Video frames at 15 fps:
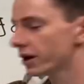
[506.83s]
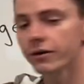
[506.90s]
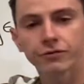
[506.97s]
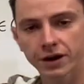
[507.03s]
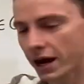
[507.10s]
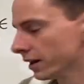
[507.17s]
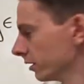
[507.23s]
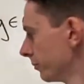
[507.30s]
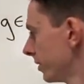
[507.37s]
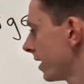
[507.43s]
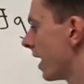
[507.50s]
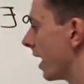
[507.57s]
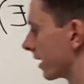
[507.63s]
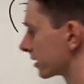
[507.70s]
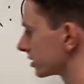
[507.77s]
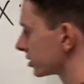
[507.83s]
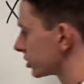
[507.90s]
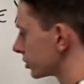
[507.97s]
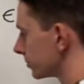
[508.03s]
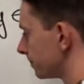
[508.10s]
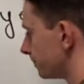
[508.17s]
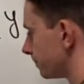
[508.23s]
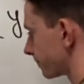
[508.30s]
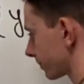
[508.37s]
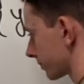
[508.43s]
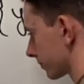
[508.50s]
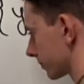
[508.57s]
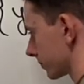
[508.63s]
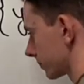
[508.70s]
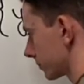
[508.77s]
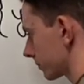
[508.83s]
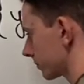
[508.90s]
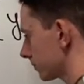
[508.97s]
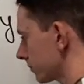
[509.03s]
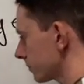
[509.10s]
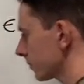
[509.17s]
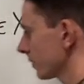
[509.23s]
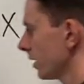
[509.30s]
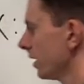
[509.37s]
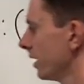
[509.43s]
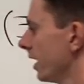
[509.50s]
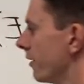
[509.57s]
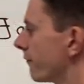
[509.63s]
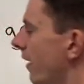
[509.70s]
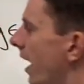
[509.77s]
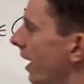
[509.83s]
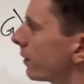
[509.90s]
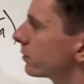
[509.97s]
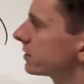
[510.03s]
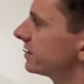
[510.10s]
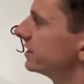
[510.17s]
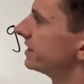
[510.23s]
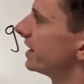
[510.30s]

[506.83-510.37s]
of an element X, if I were to